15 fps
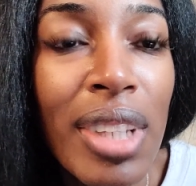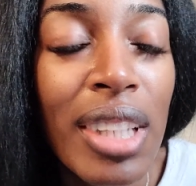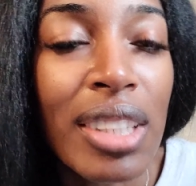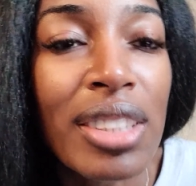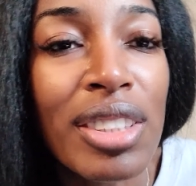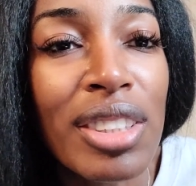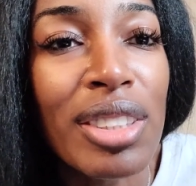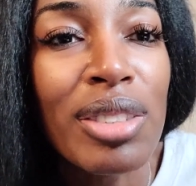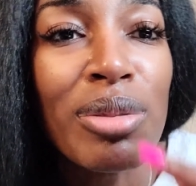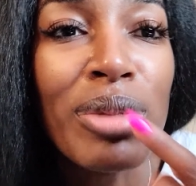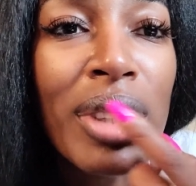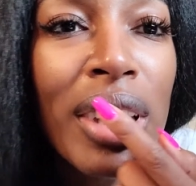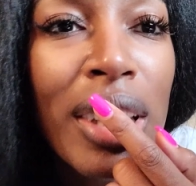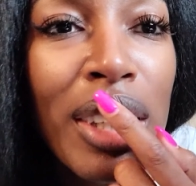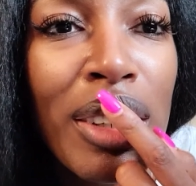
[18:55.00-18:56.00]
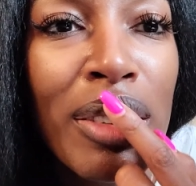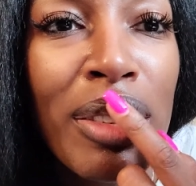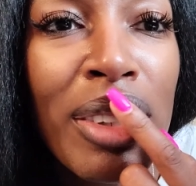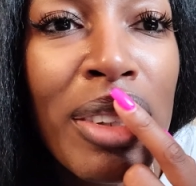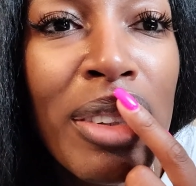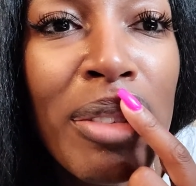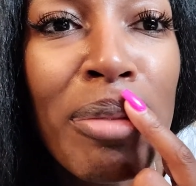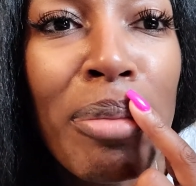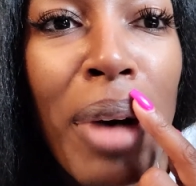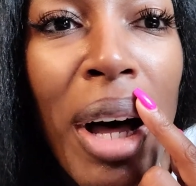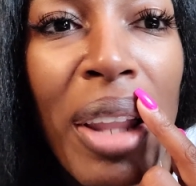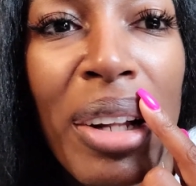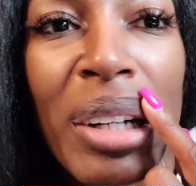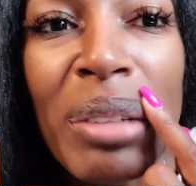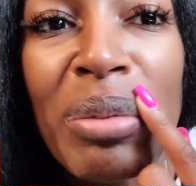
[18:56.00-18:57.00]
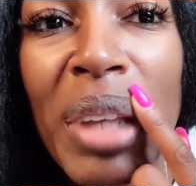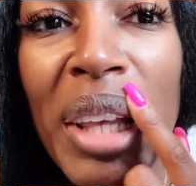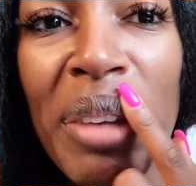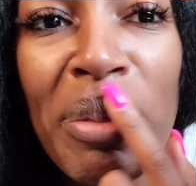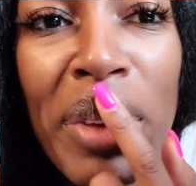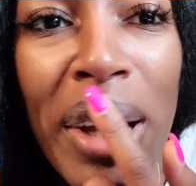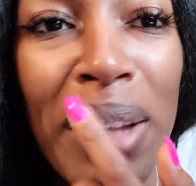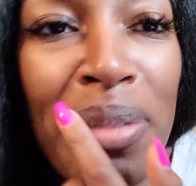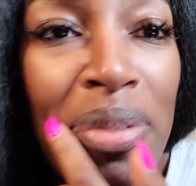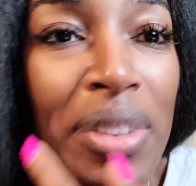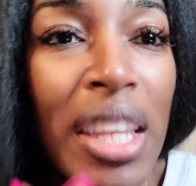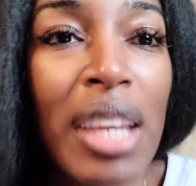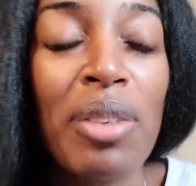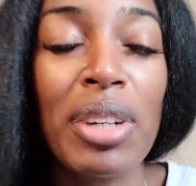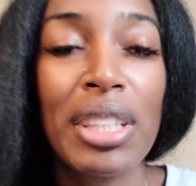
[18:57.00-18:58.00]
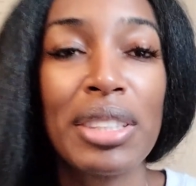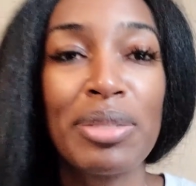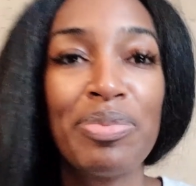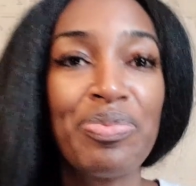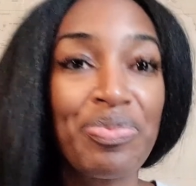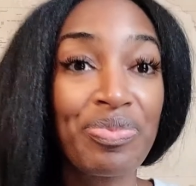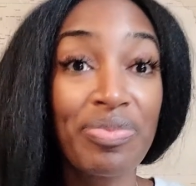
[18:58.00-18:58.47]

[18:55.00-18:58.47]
it's just really bothering me. But anyways,